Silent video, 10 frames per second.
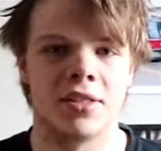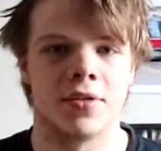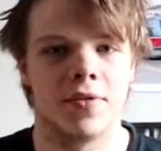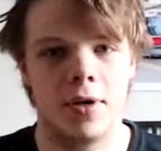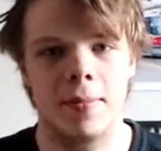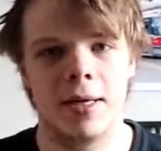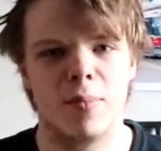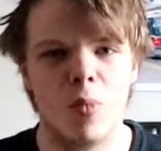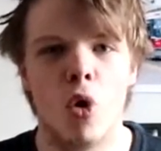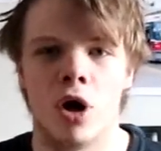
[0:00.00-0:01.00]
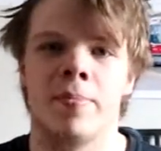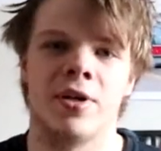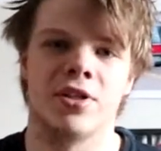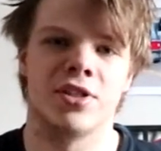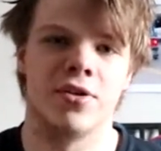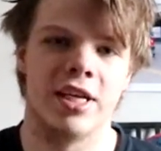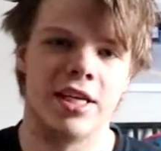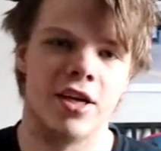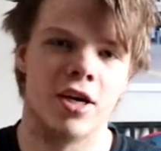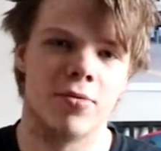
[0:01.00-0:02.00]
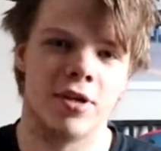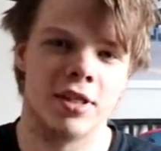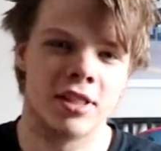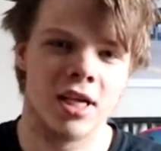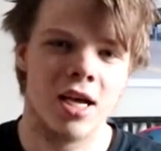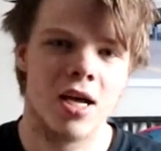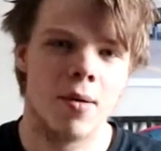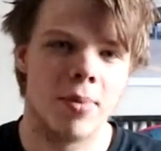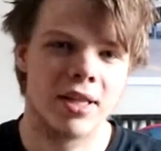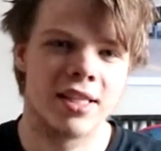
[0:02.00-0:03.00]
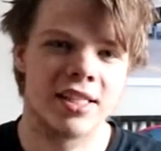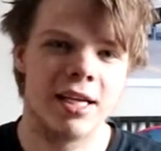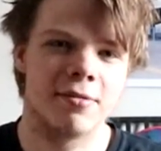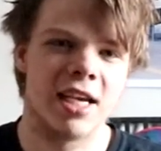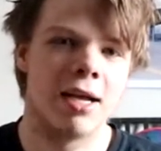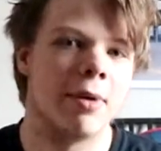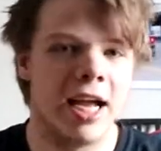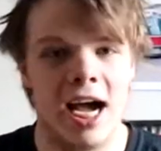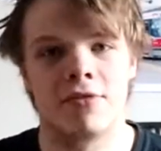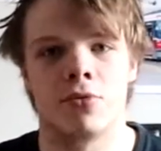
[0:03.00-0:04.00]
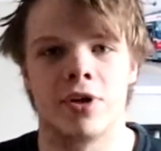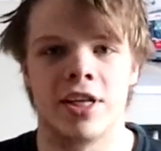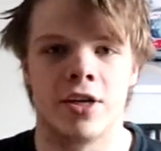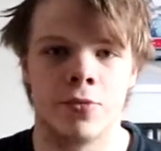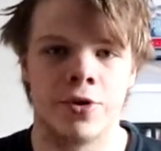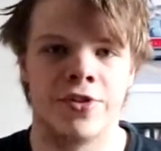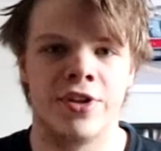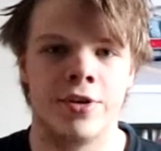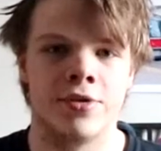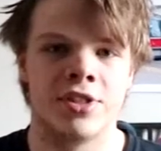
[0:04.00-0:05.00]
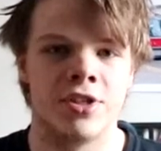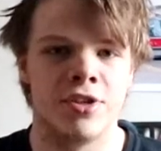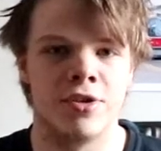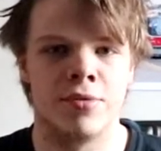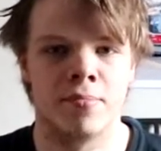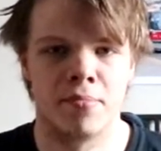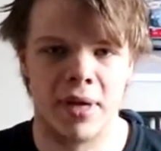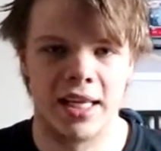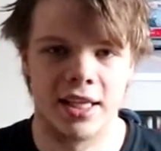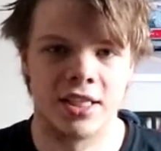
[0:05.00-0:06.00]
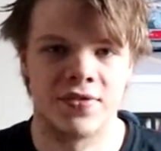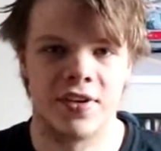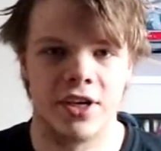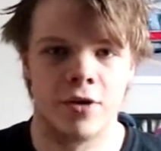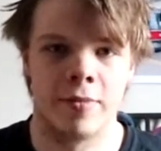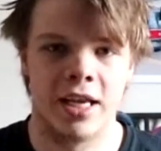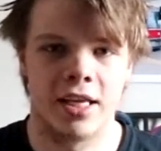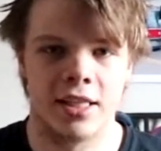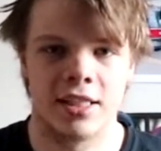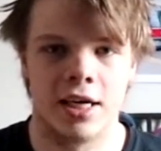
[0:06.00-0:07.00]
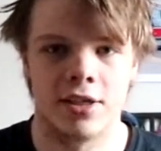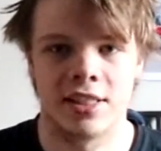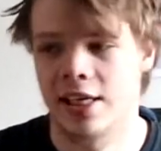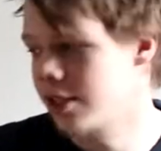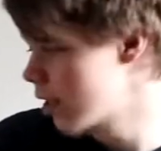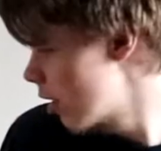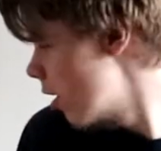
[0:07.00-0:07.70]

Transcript: So a little bit more personal than the other ones, but at the same time I have to work in the world news to make this video make entire sense.